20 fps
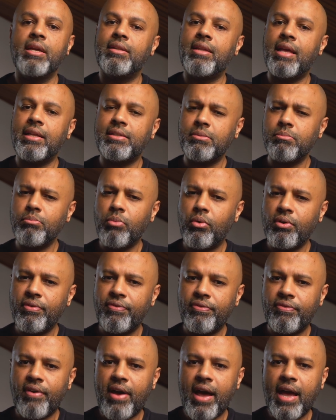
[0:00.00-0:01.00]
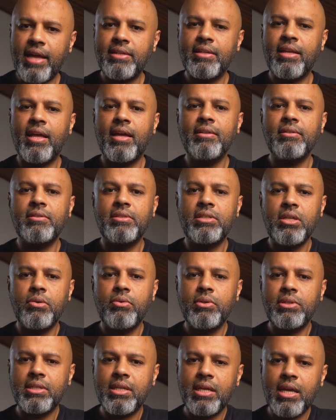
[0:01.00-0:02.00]
that's modified
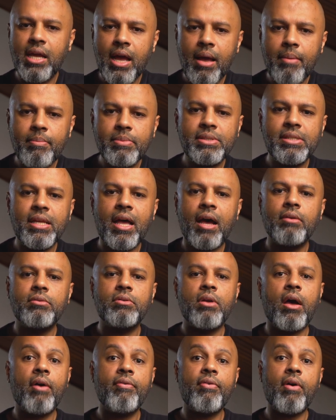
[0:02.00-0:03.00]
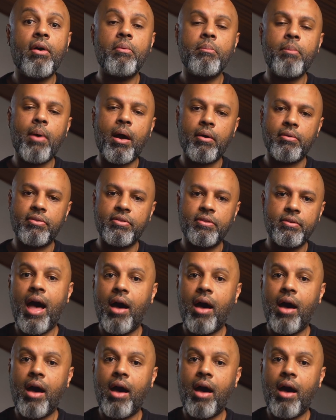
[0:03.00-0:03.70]
until it comes out of our mouth.